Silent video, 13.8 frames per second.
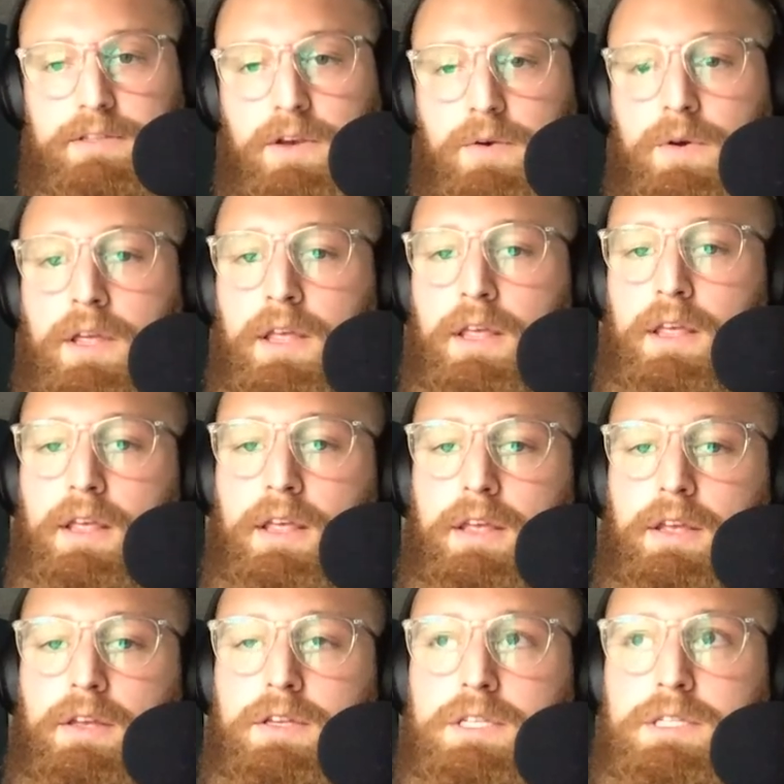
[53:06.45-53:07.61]
So
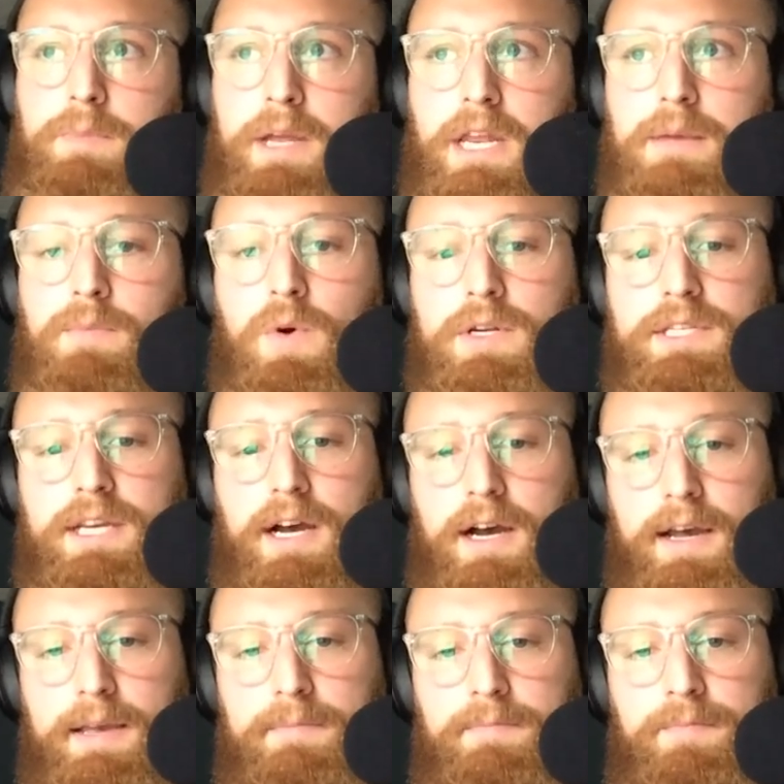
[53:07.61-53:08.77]
spending more
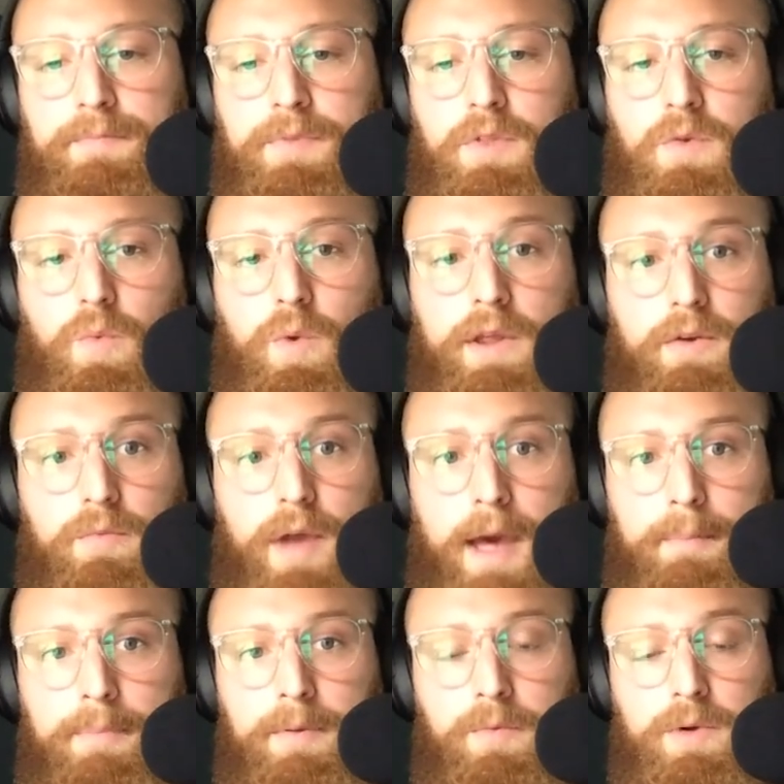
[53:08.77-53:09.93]
time where the
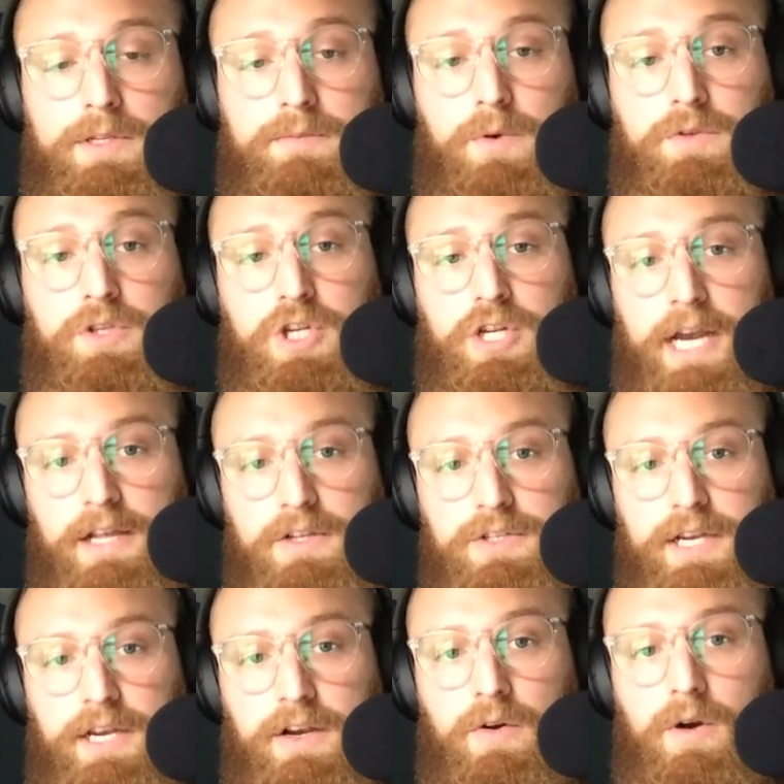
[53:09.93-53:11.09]
rep was most
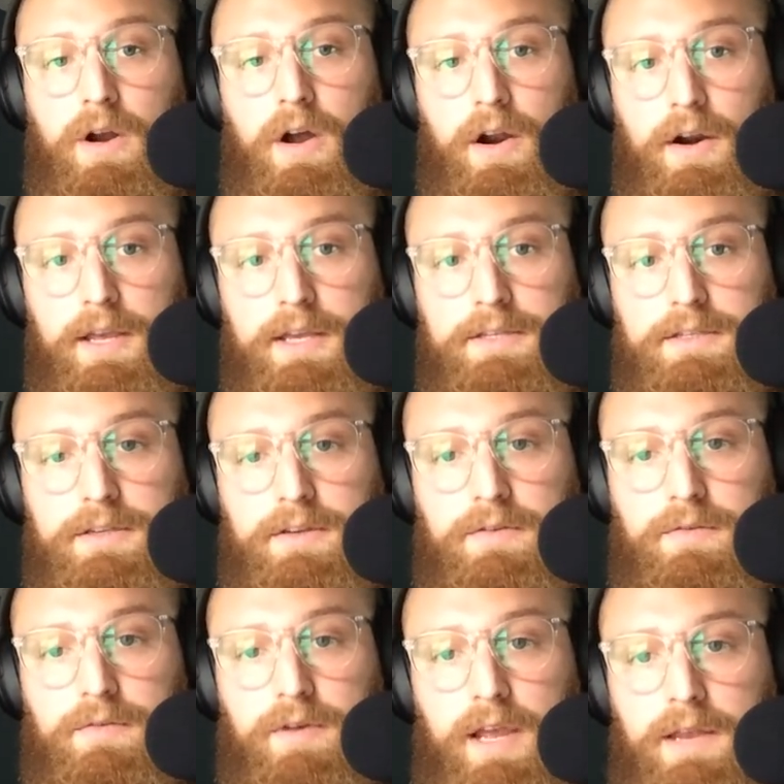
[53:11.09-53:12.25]
challenging or hardest,
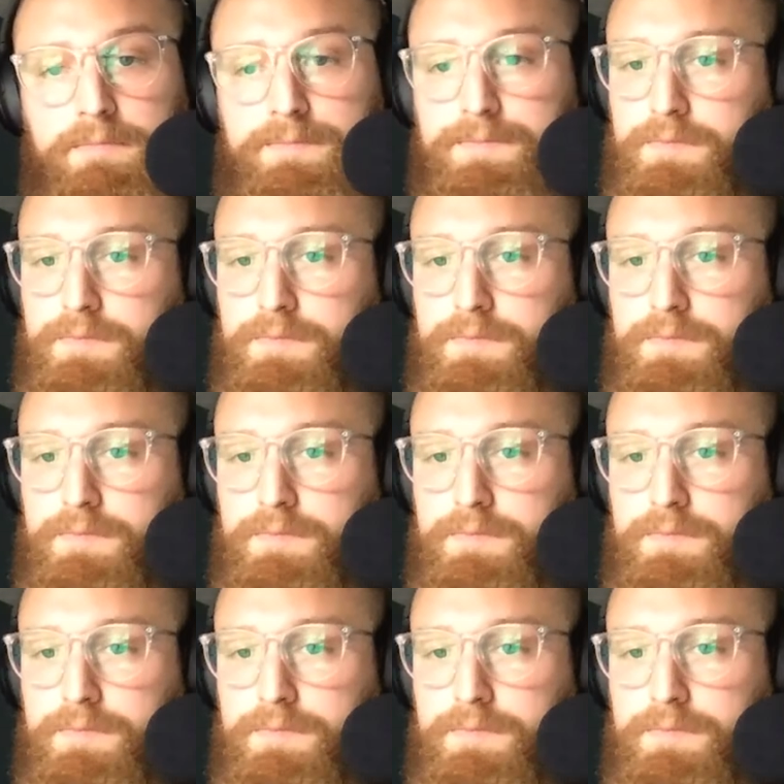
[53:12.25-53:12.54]
right?